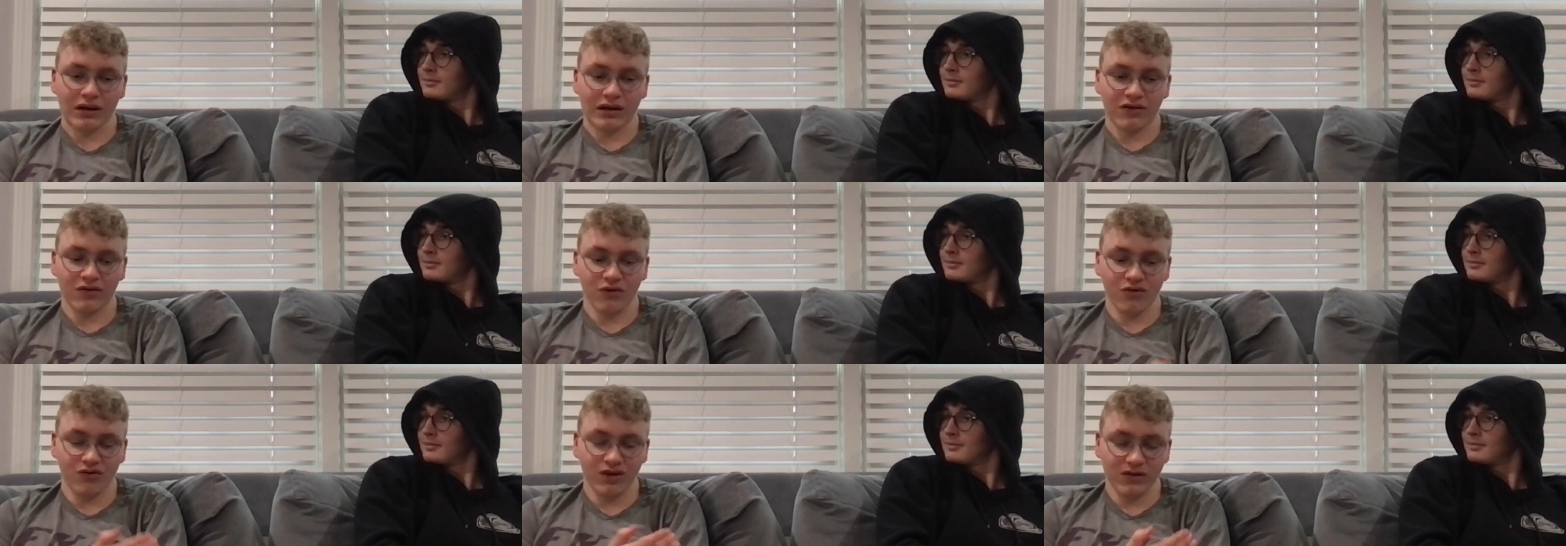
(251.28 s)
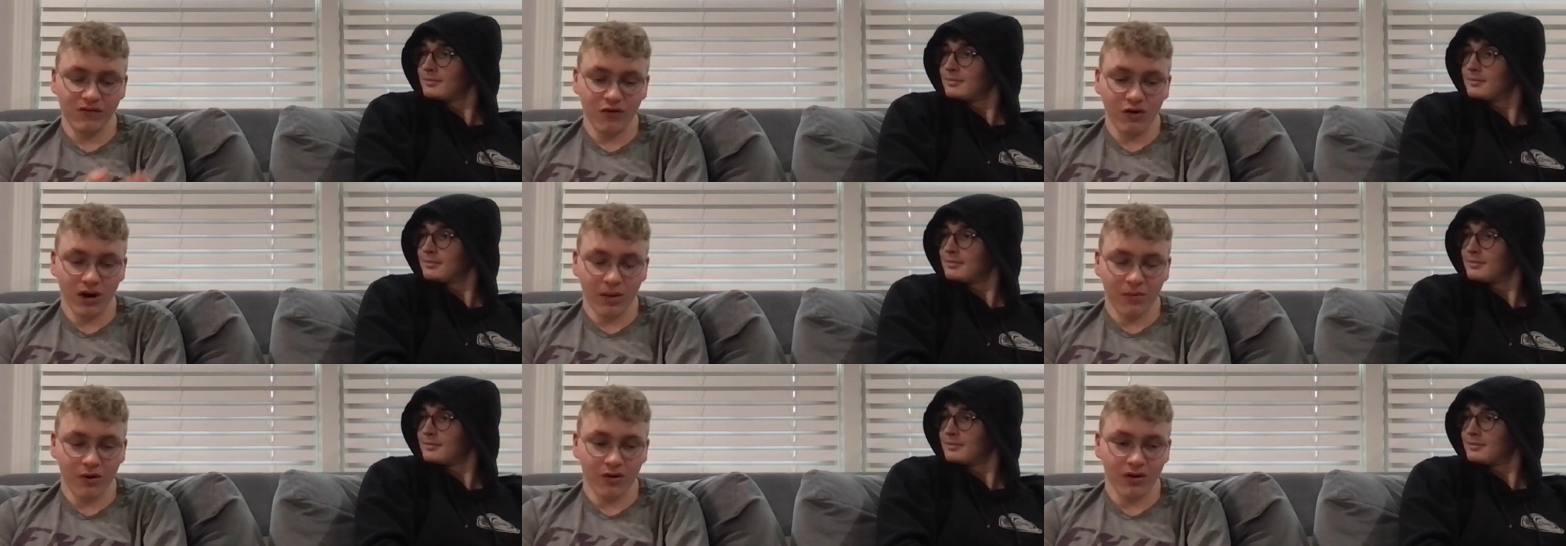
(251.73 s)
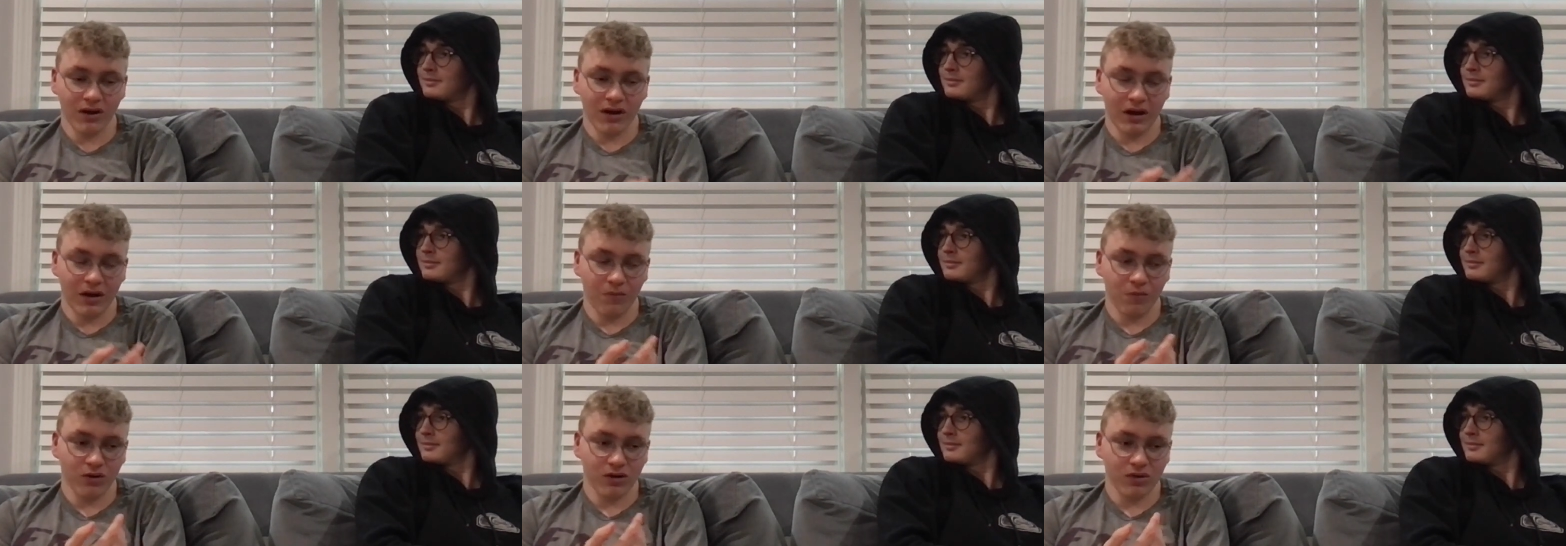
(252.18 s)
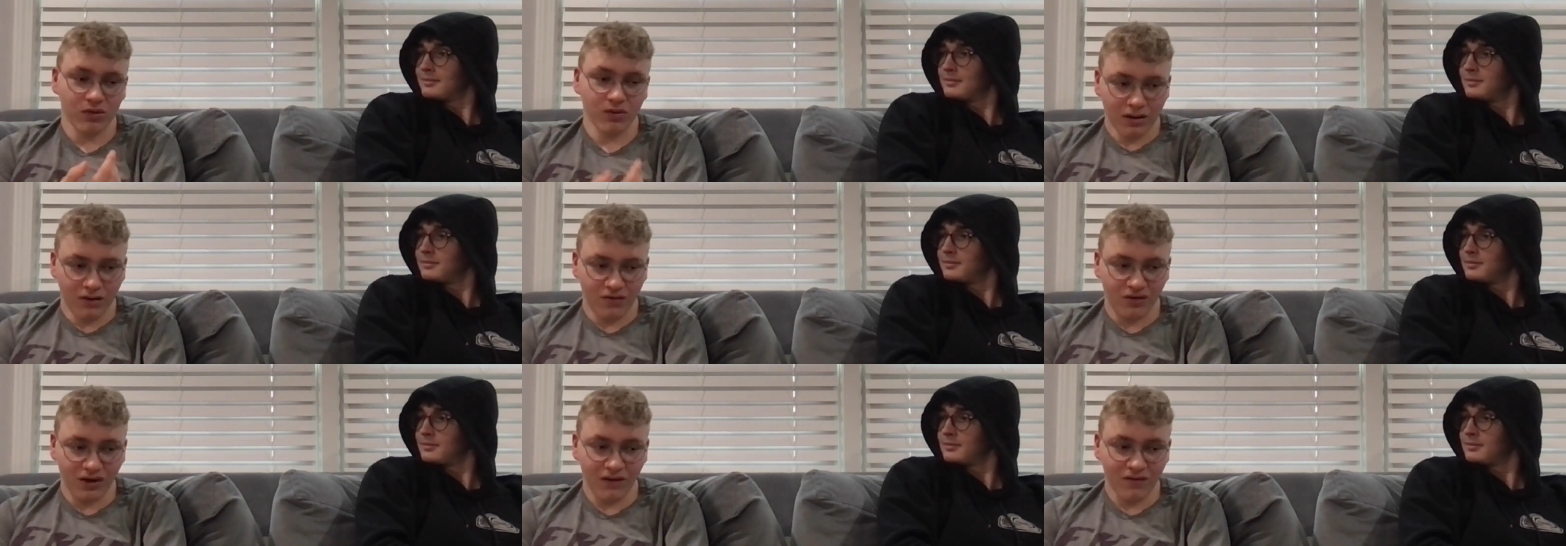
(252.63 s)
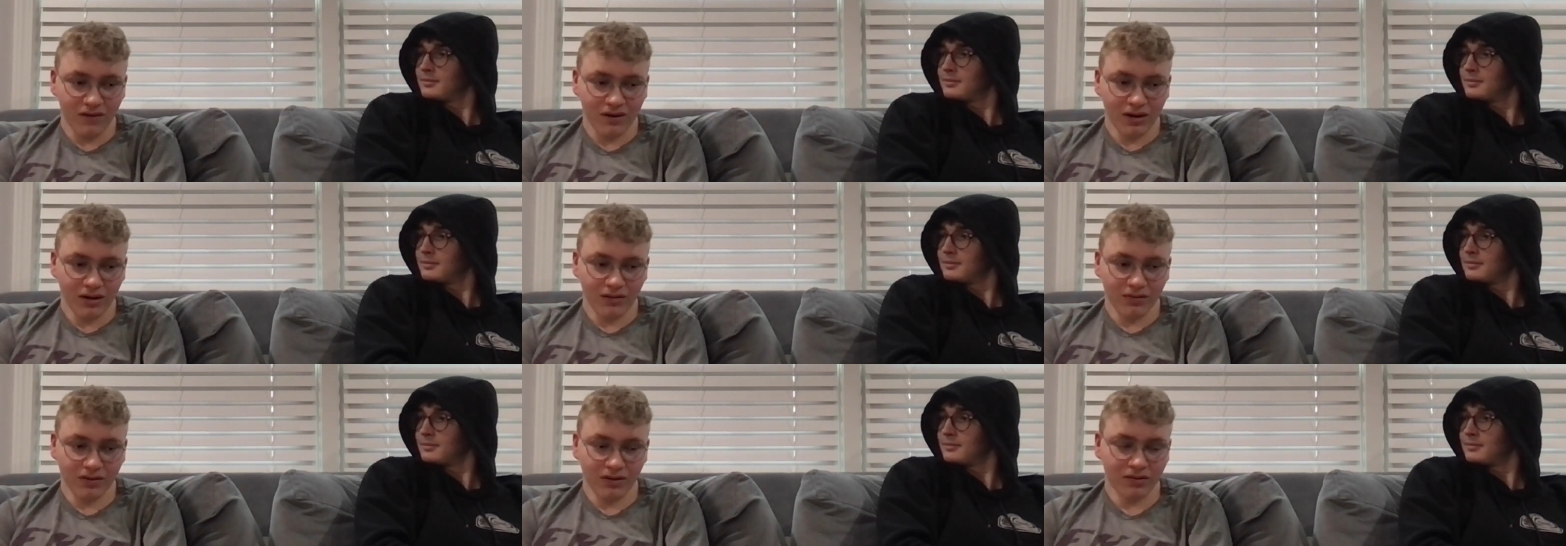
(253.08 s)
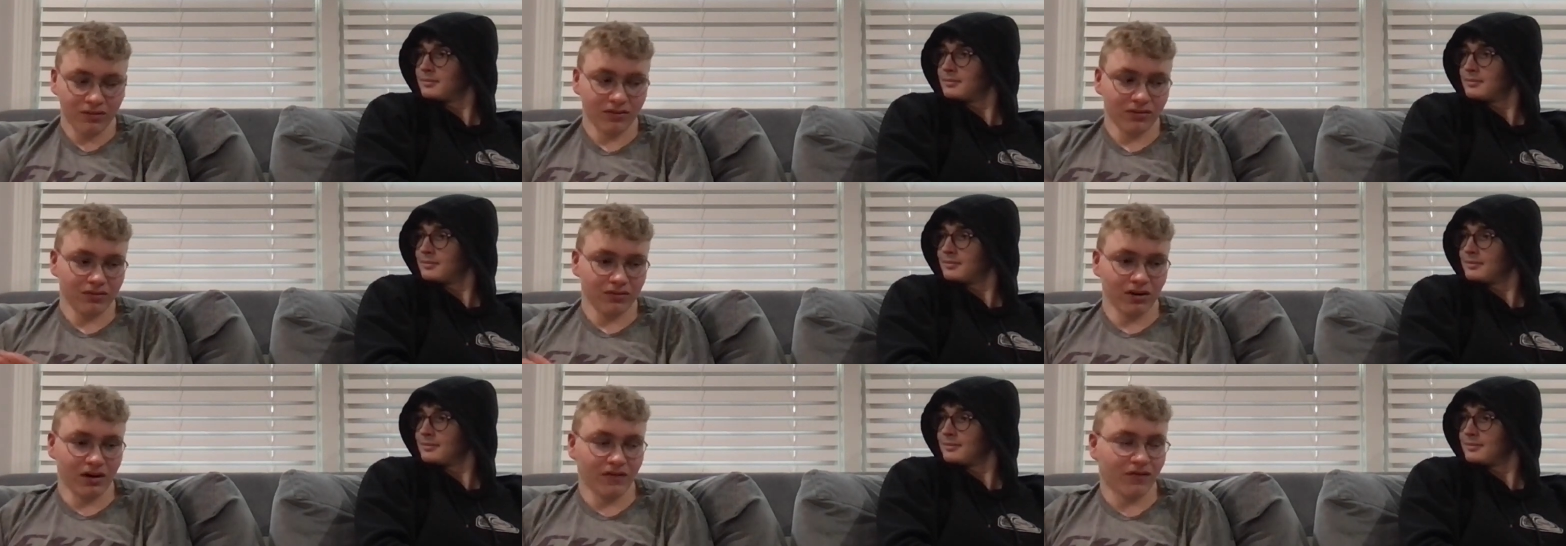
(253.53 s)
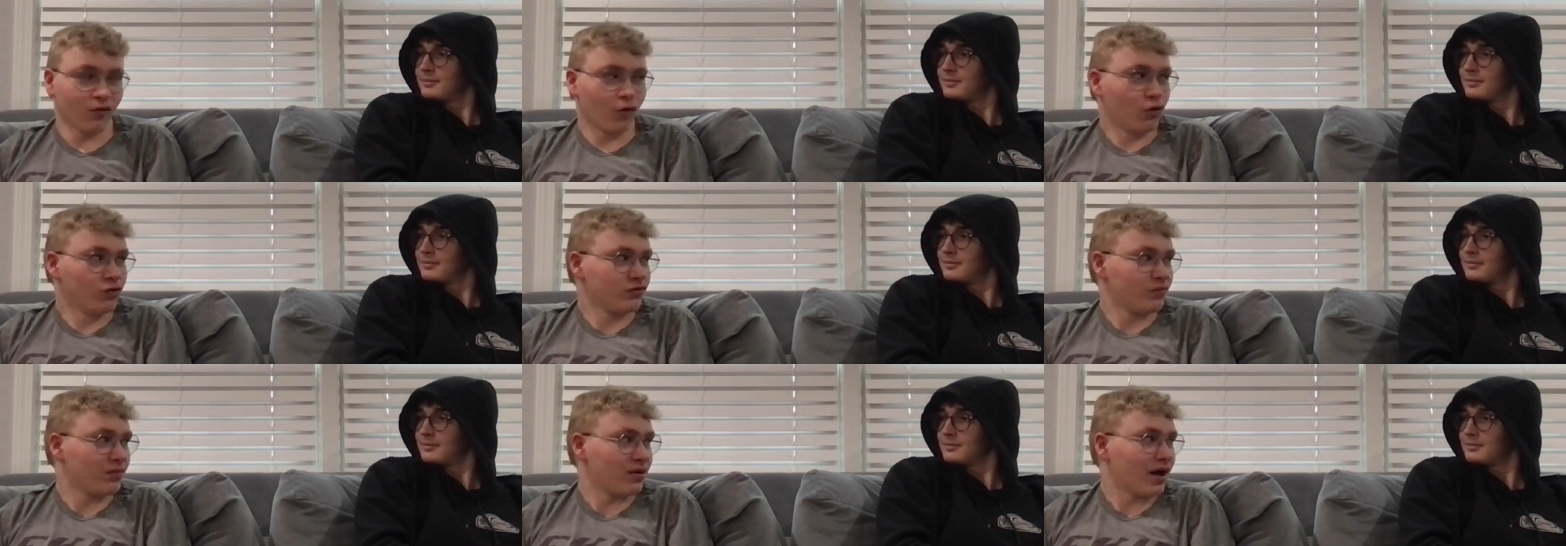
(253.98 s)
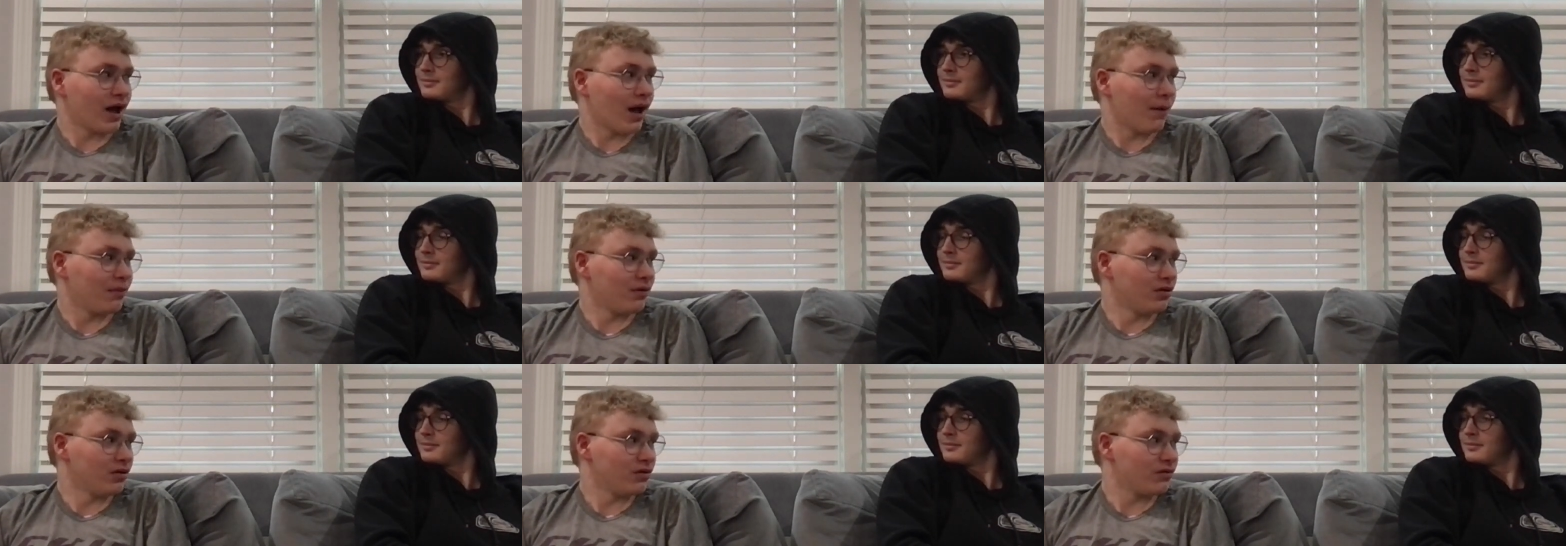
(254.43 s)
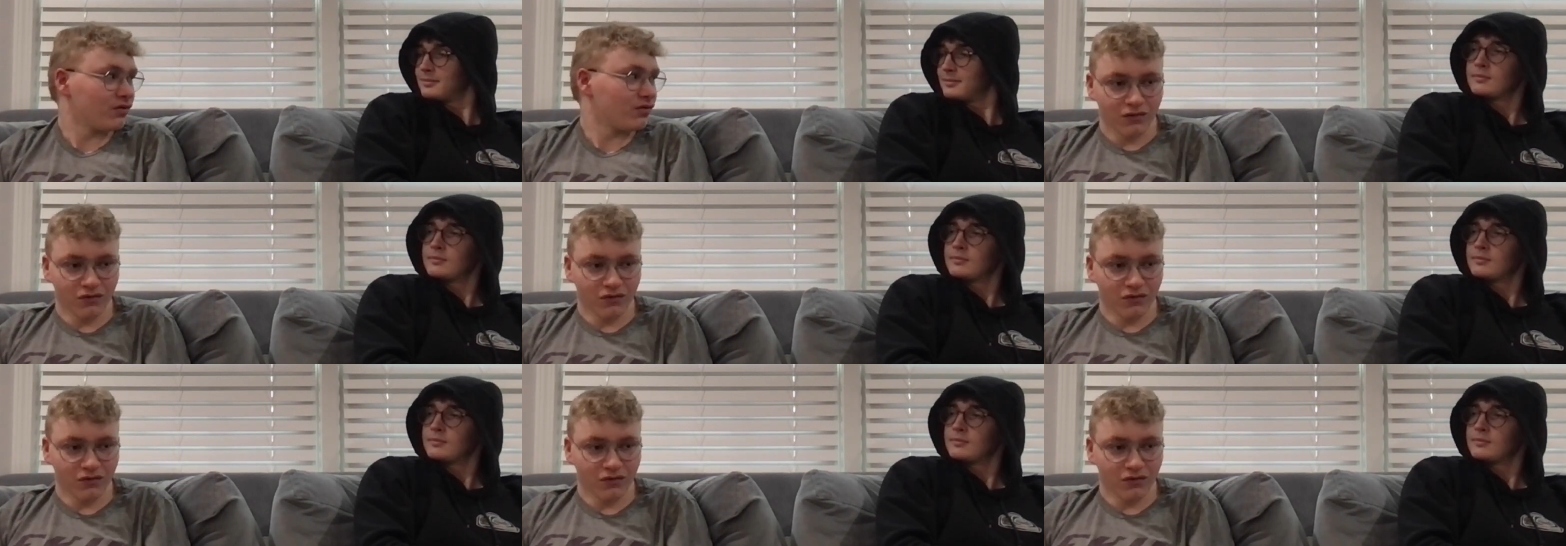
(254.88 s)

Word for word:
Speaker 1: to achieve eudaimonia, and when you achieve it, then, then it's ultimate happiness.